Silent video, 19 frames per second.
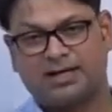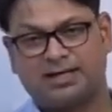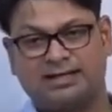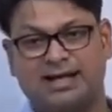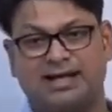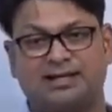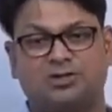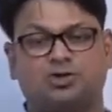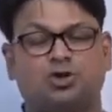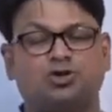
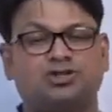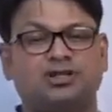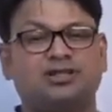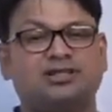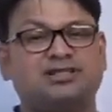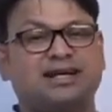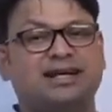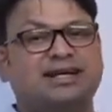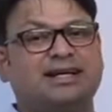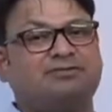Then social
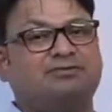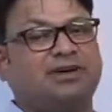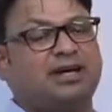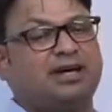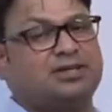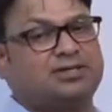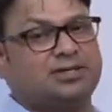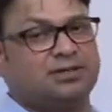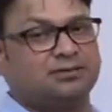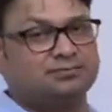
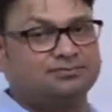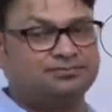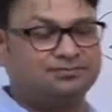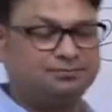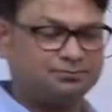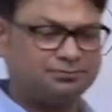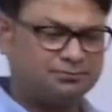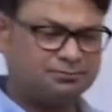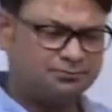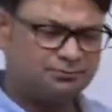stratification.
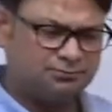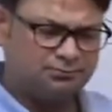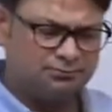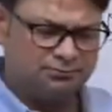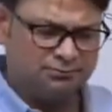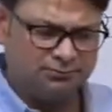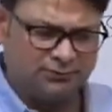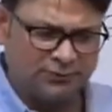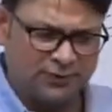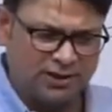
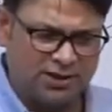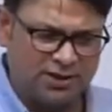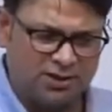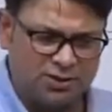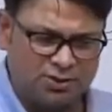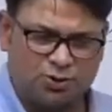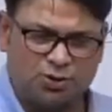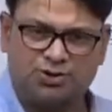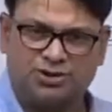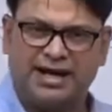
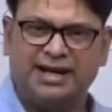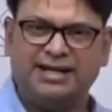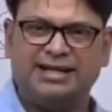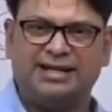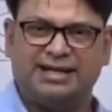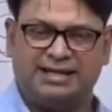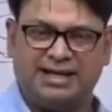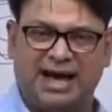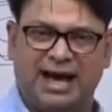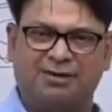
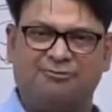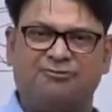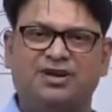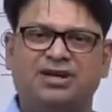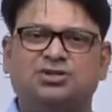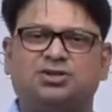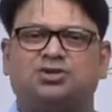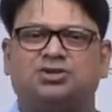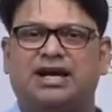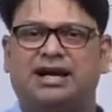Society,
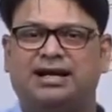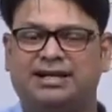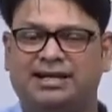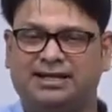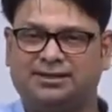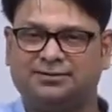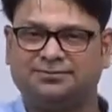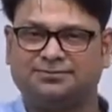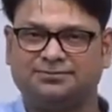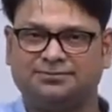every
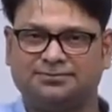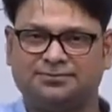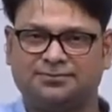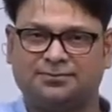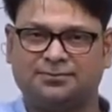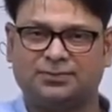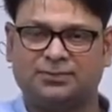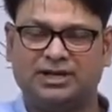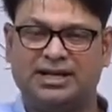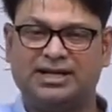society
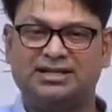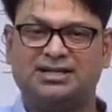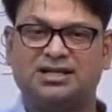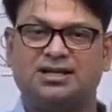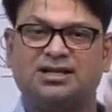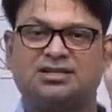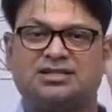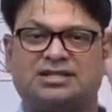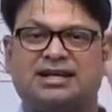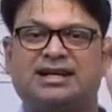is
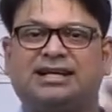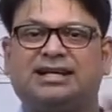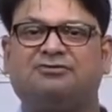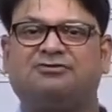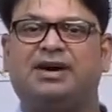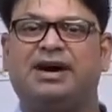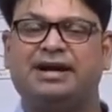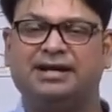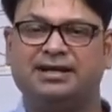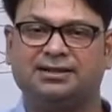
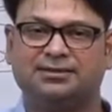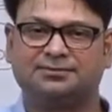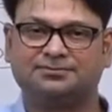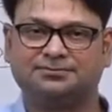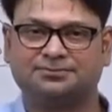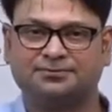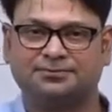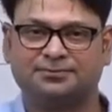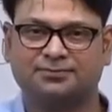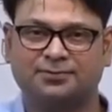stratified,
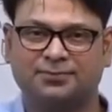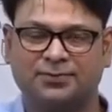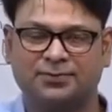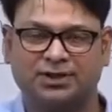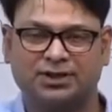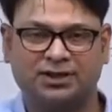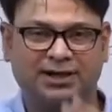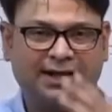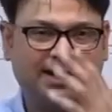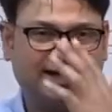
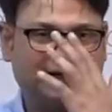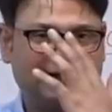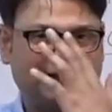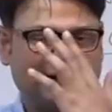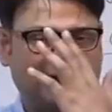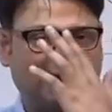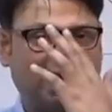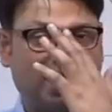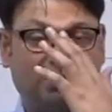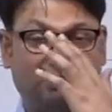right?
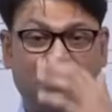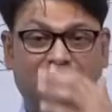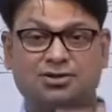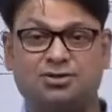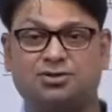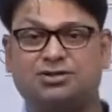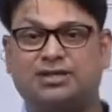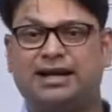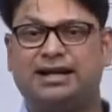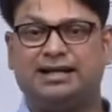Our
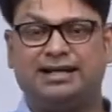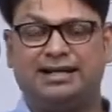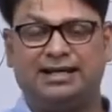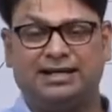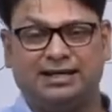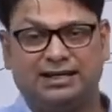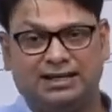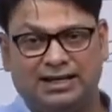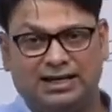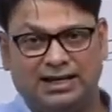
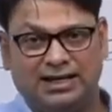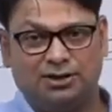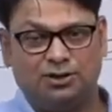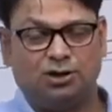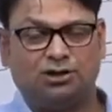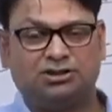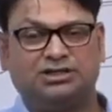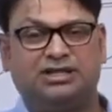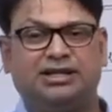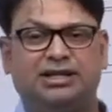society,
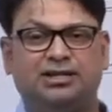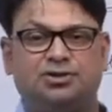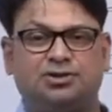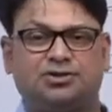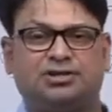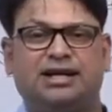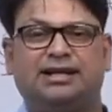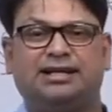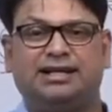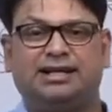North Indian
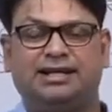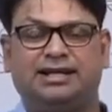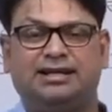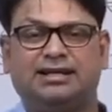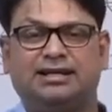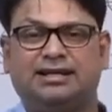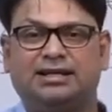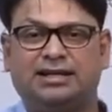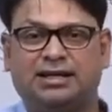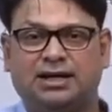society,
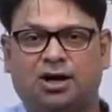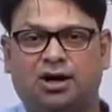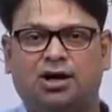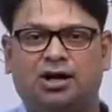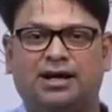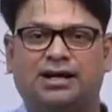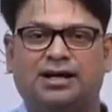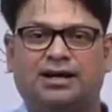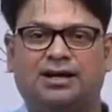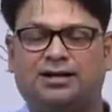
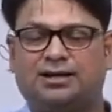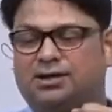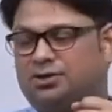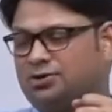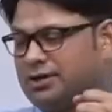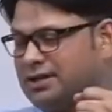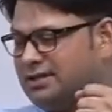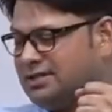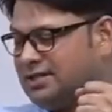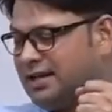or
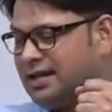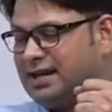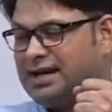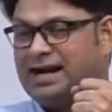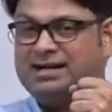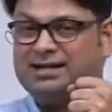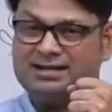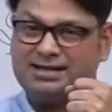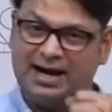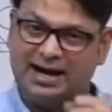you can say
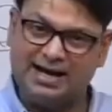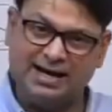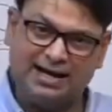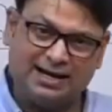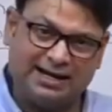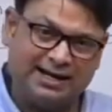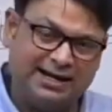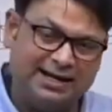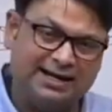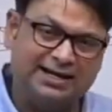
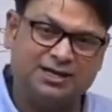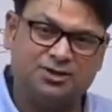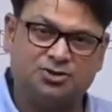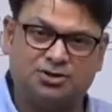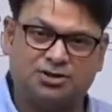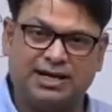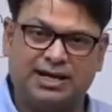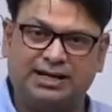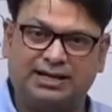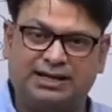entire Indian
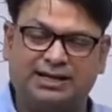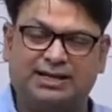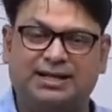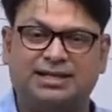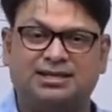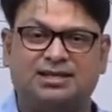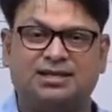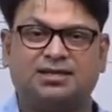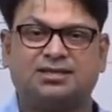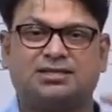society
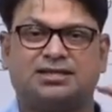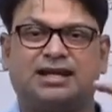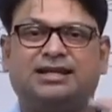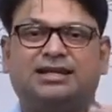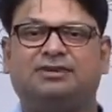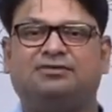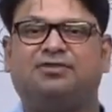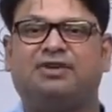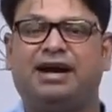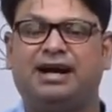is
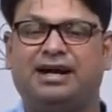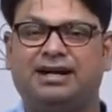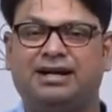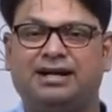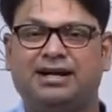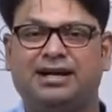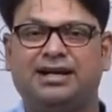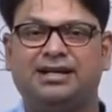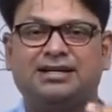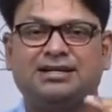stratified
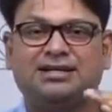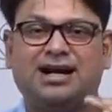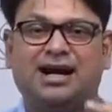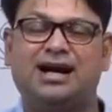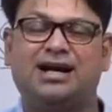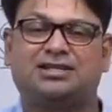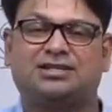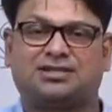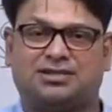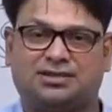in
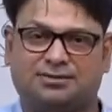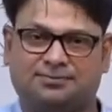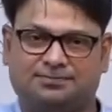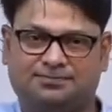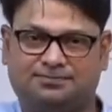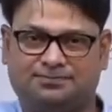caste,